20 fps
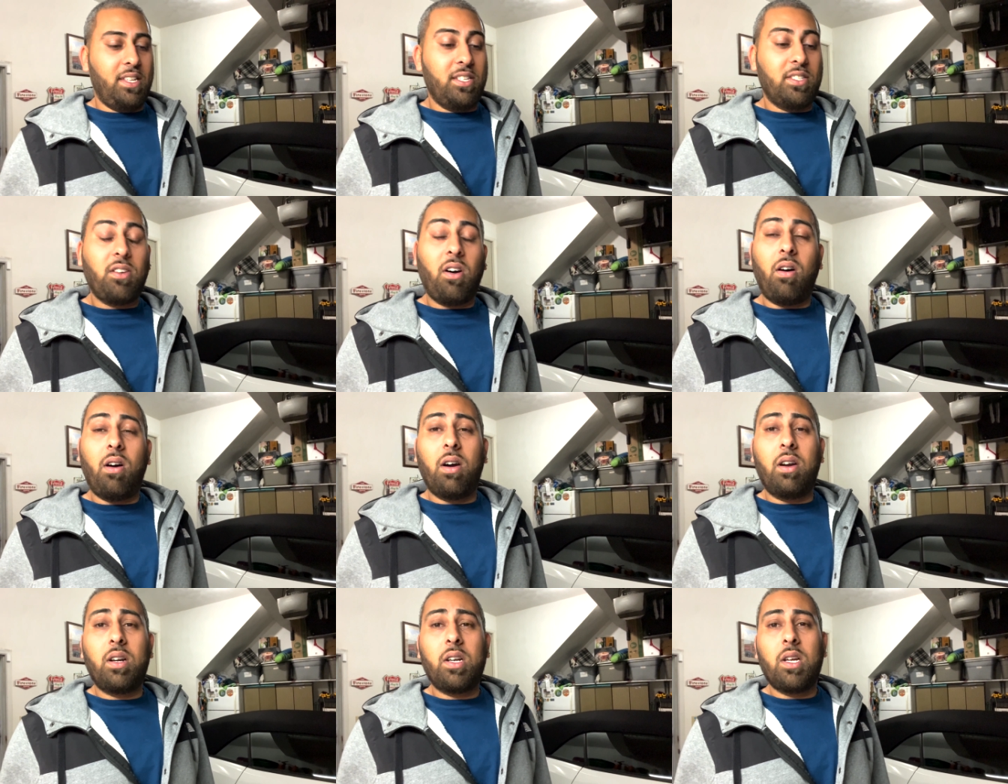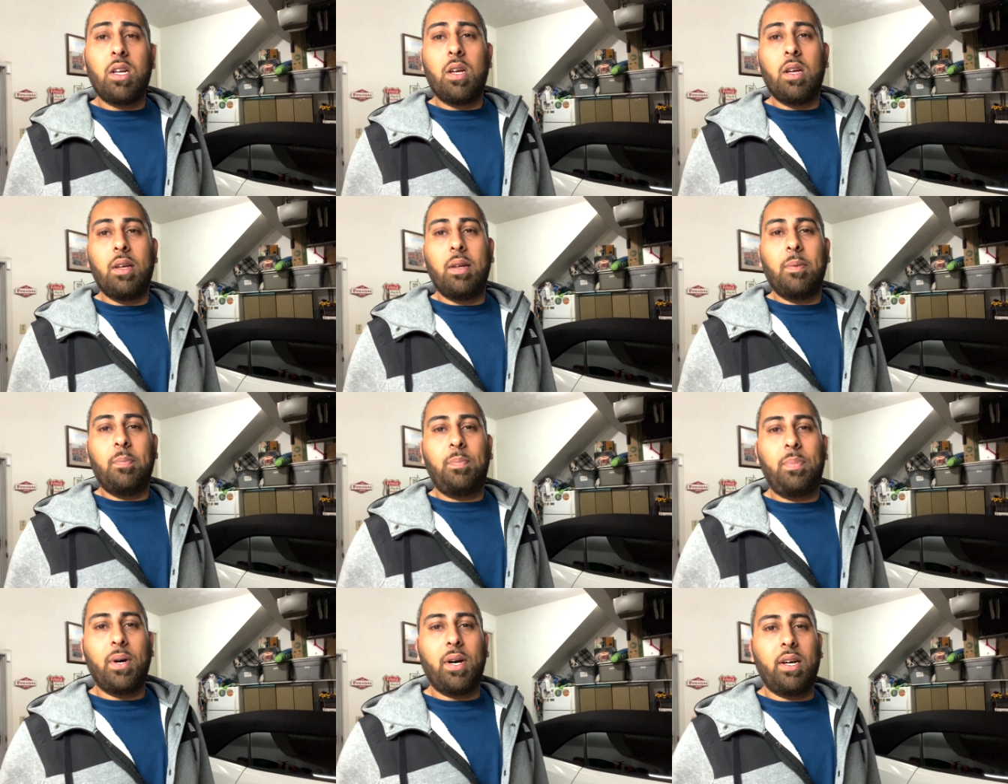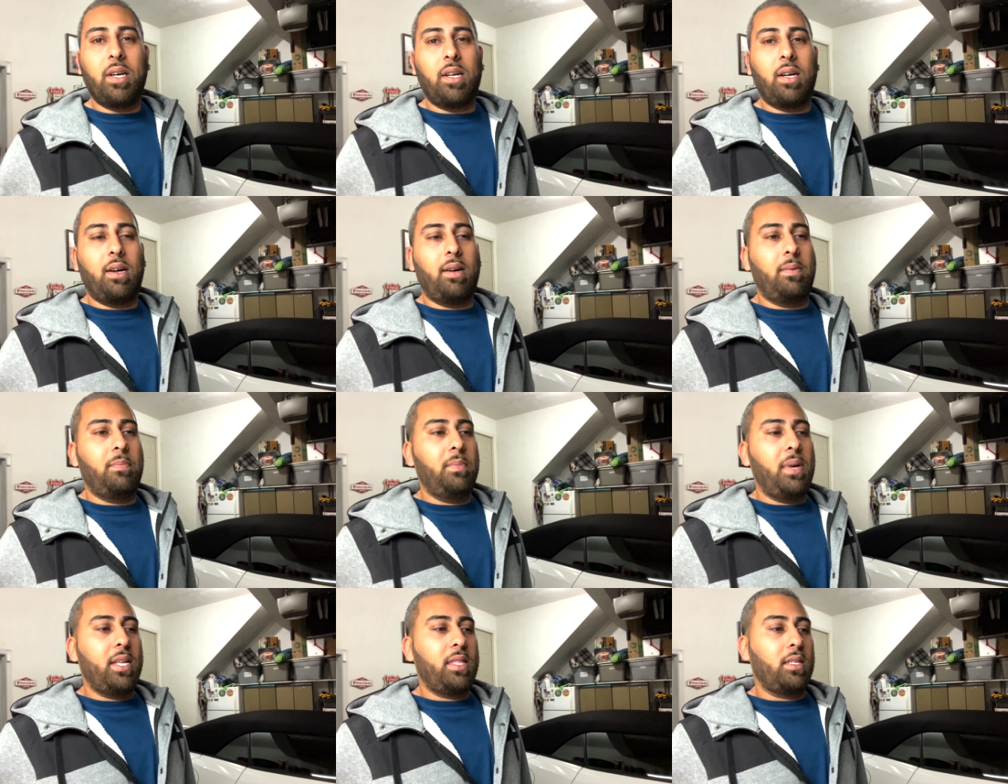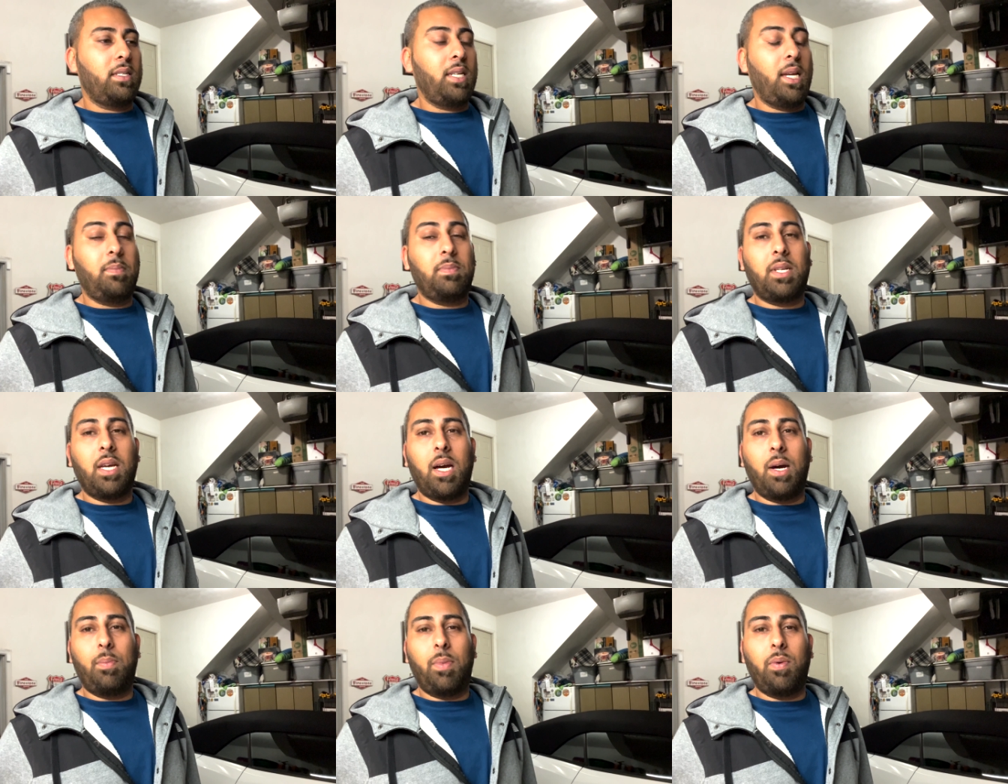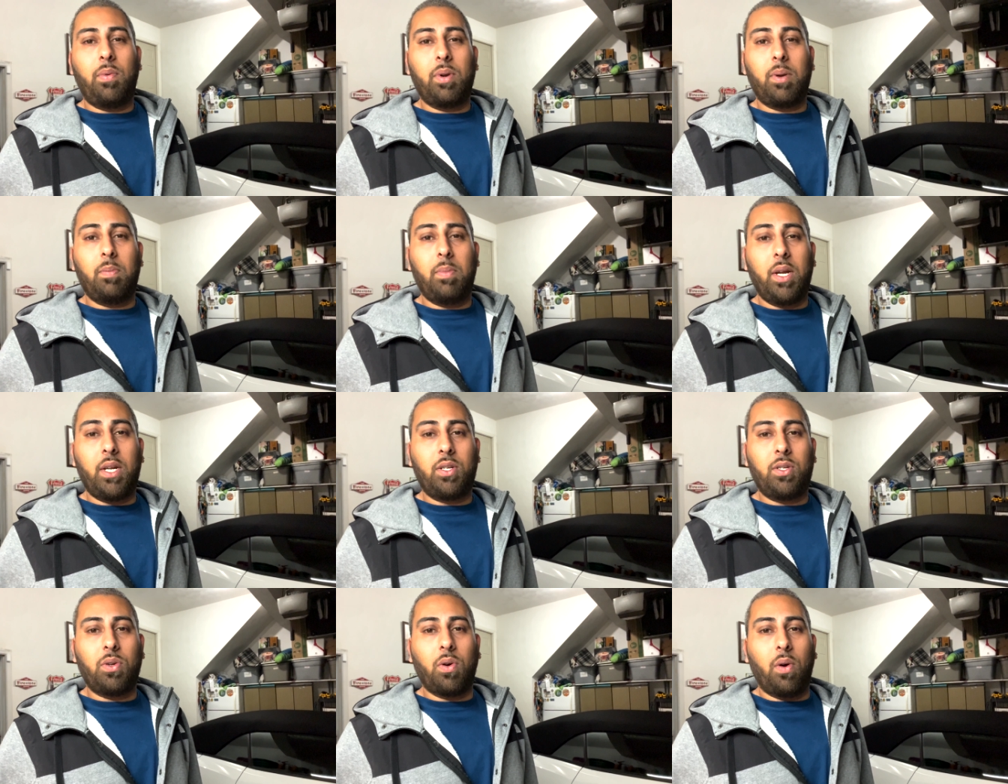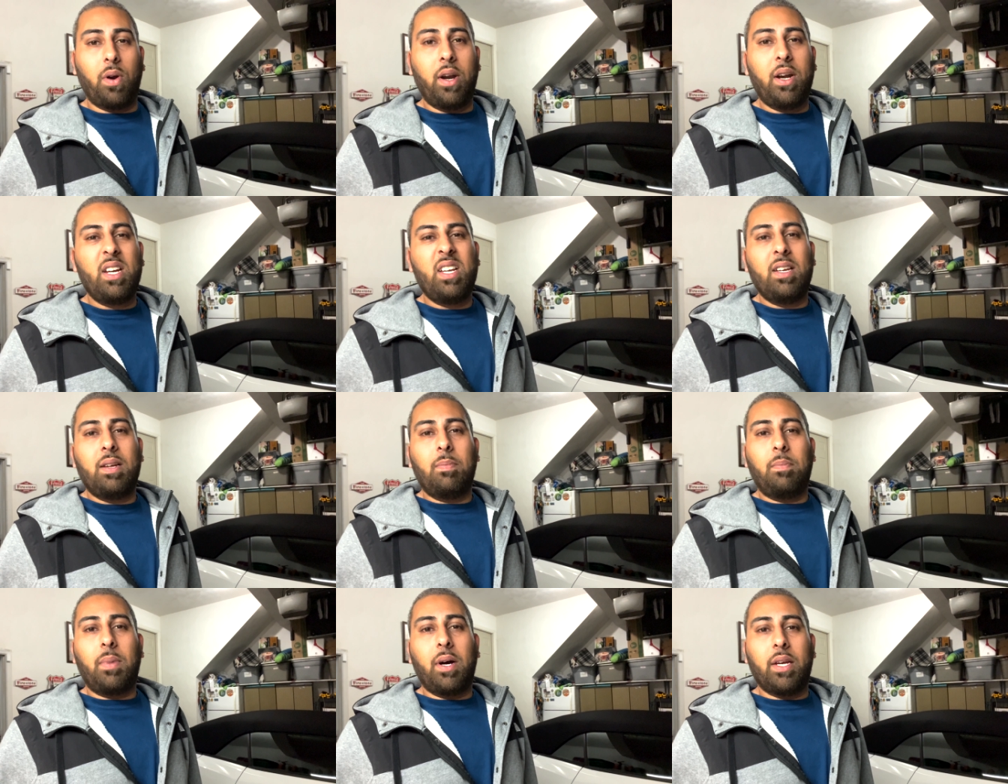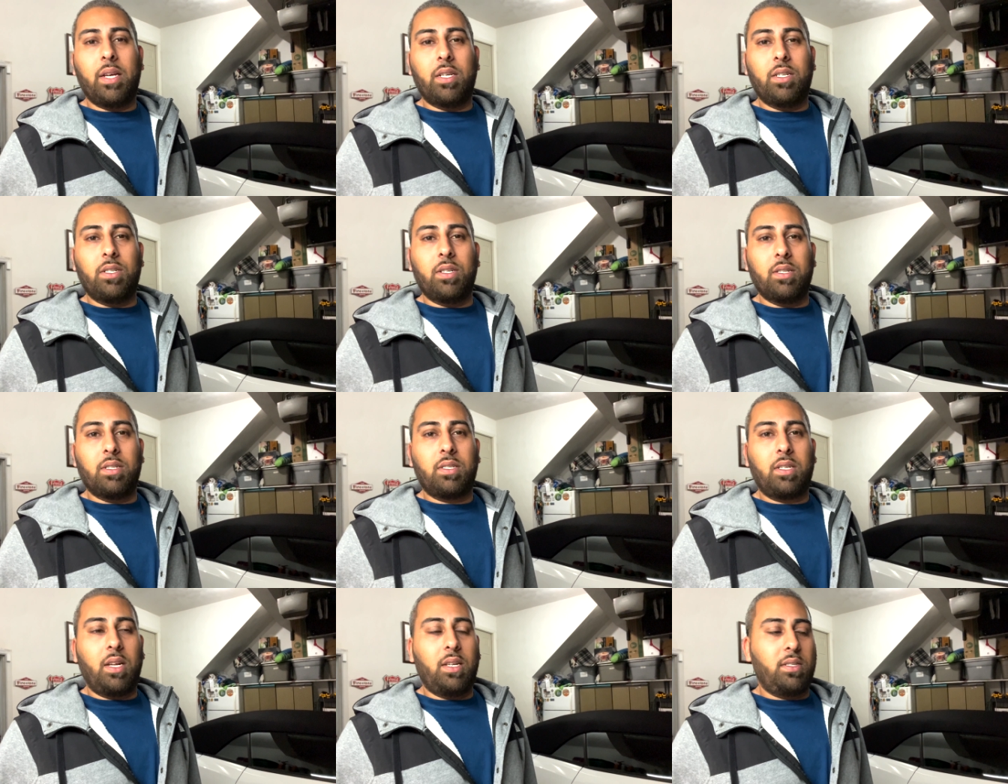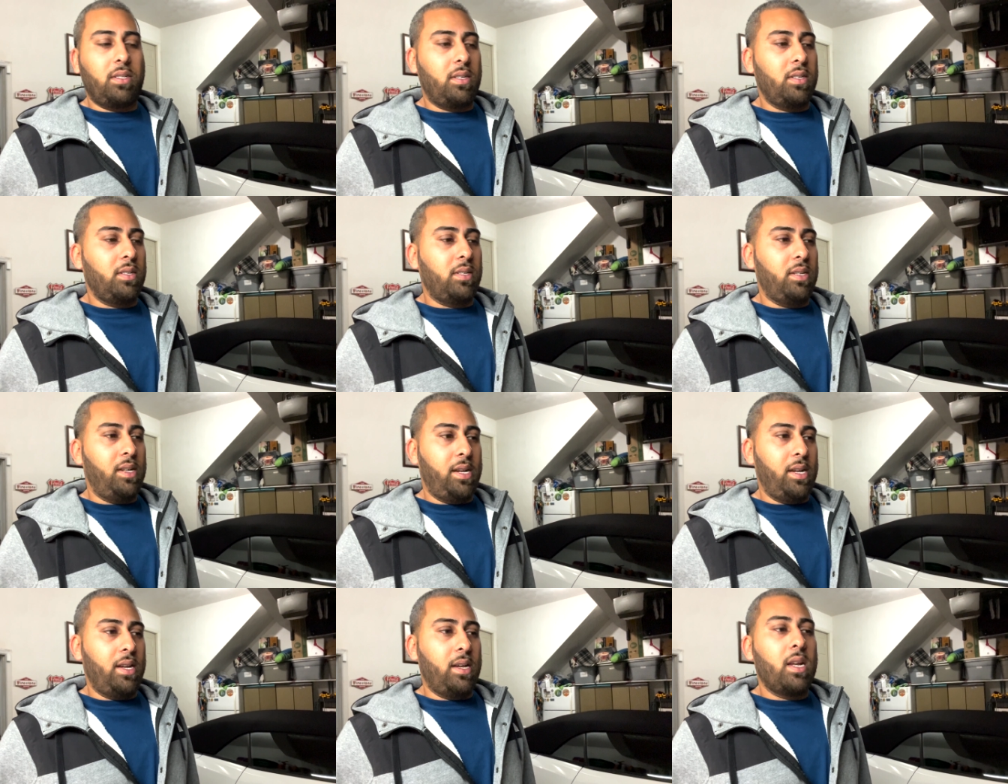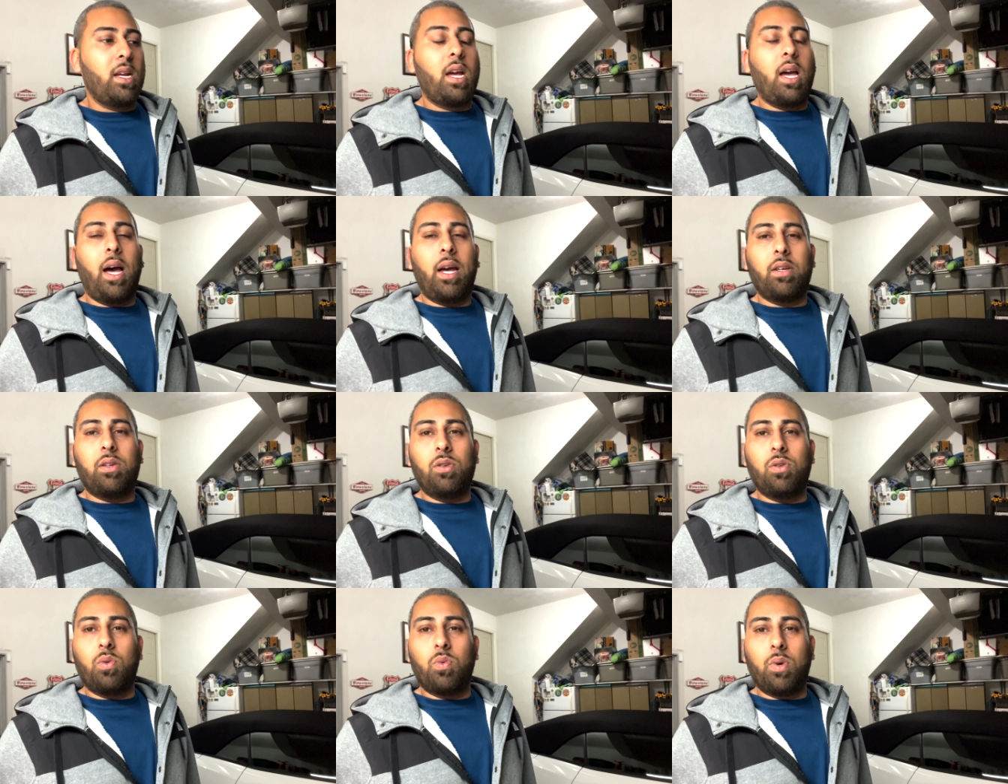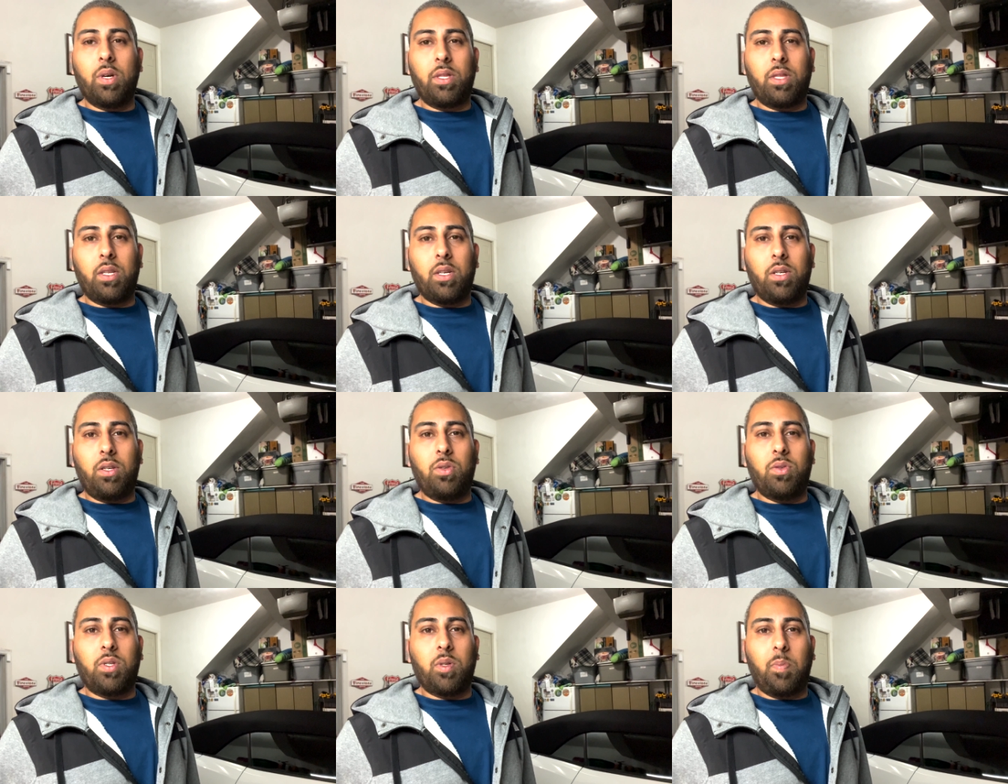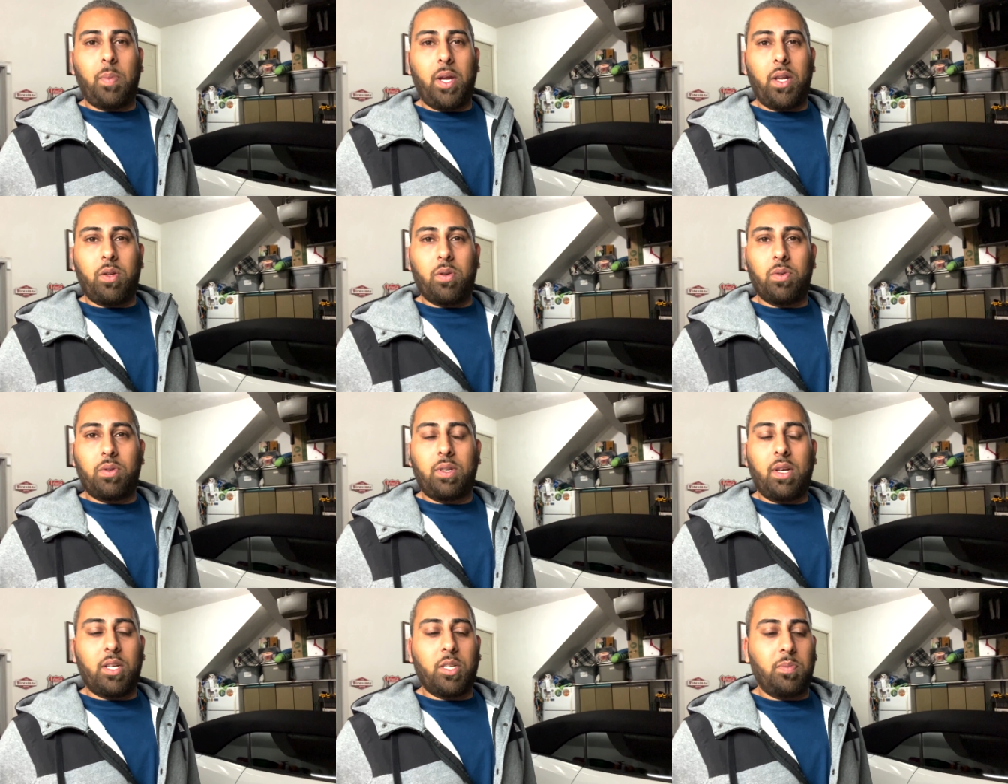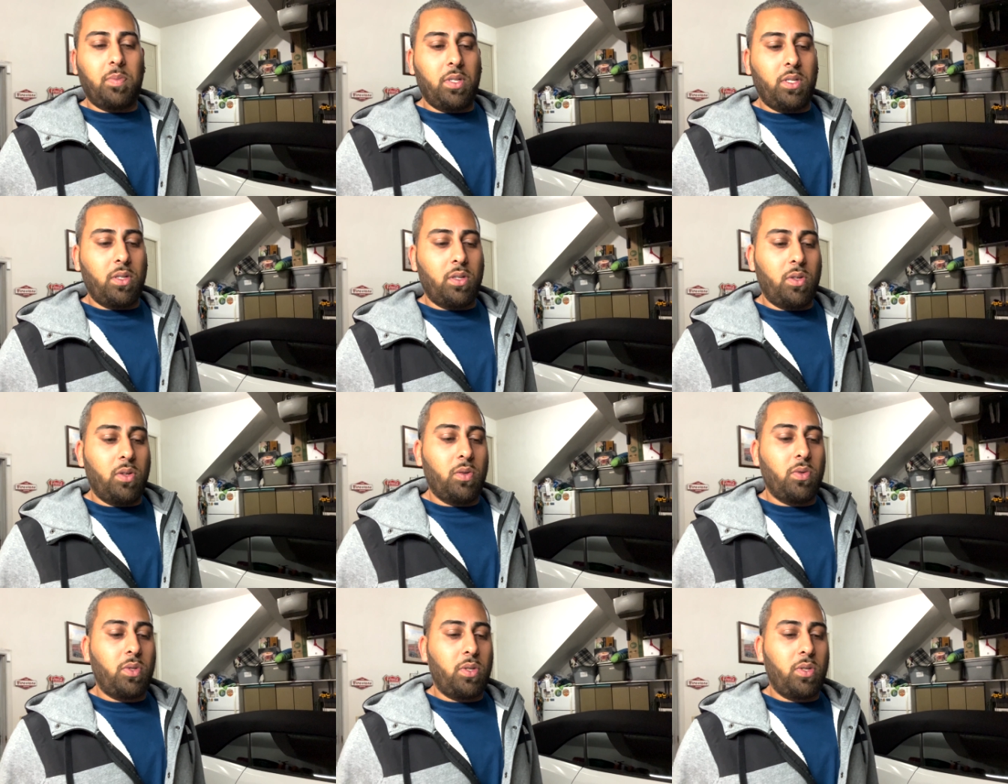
hard. But at the same time, I want to make sure my engine stays good and I do what the user manual tells me to do.